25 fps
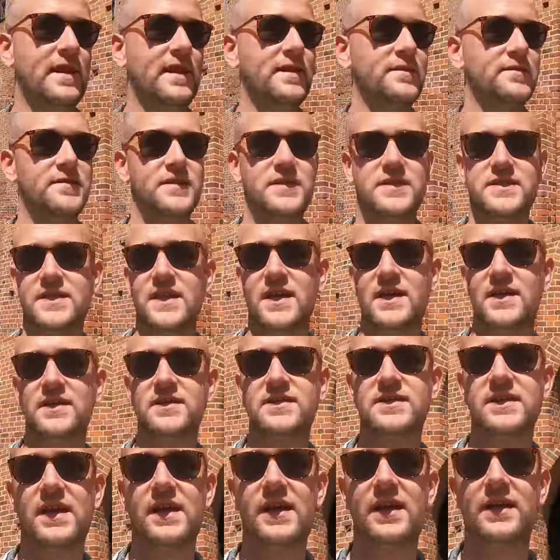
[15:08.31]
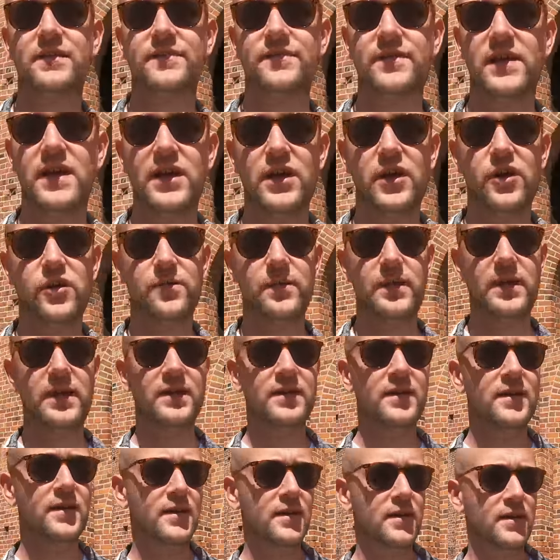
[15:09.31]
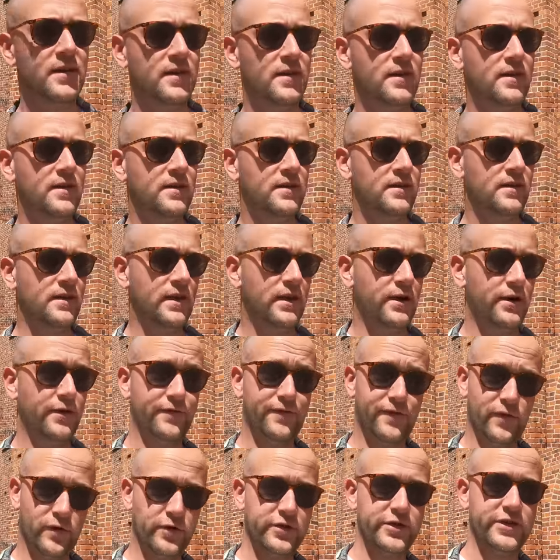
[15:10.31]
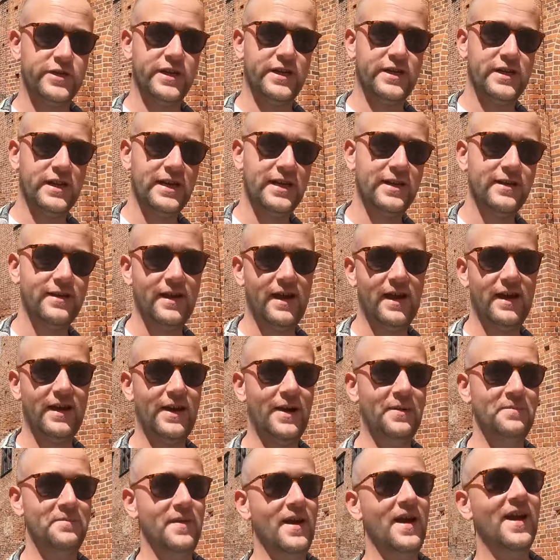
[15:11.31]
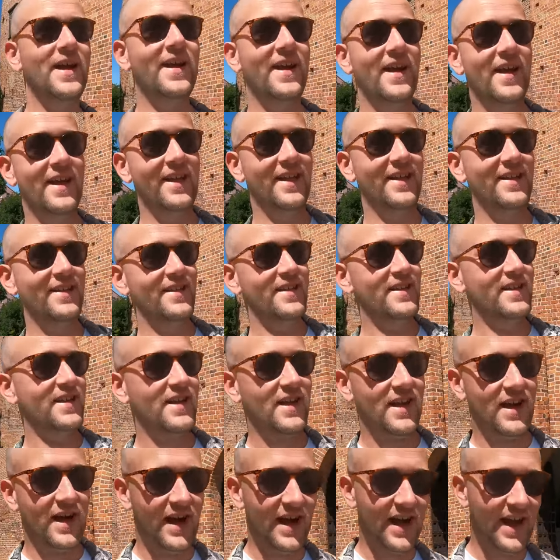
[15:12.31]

down the stairs ahead of Naomi, unfortunately. Um, hey.